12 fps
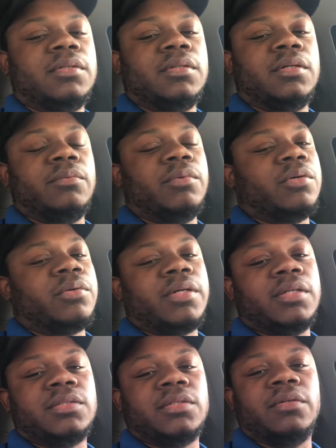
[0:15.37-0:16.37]
and we're gonna get
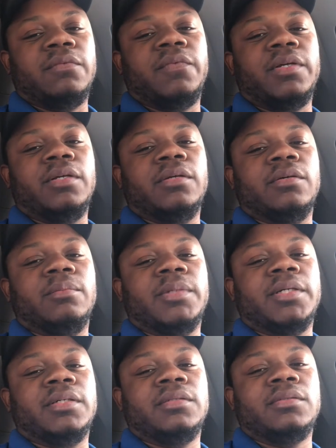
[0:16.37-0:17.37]
into the video,
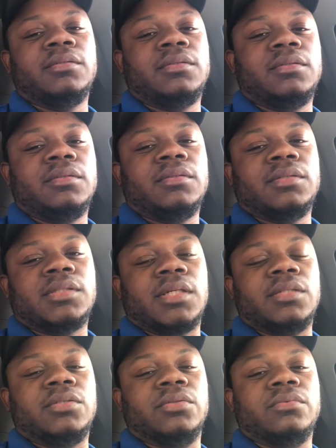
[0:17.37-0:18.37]
man. Stay
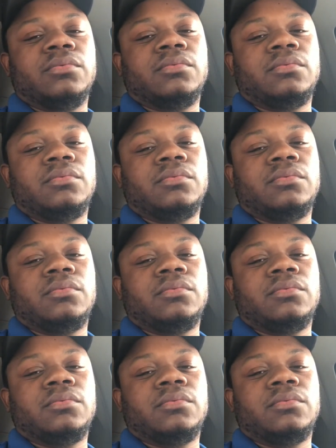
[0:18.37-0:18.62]
tuned.